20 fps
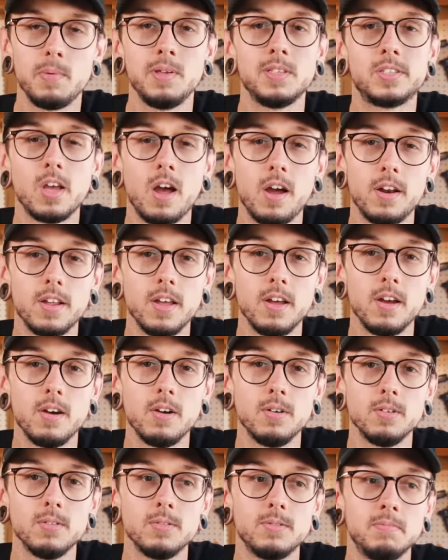Meets
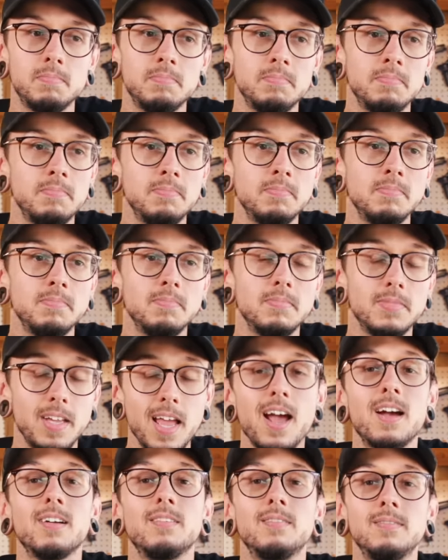Audio.
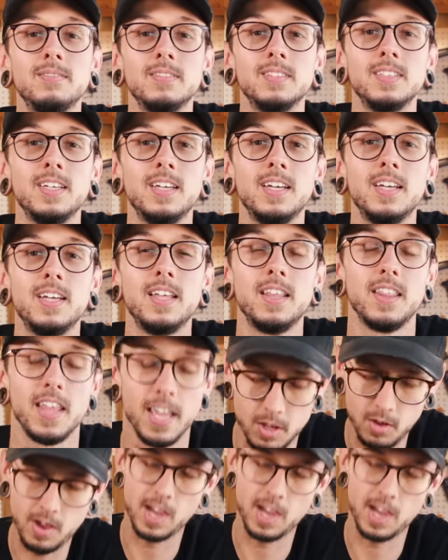Yeah. Thank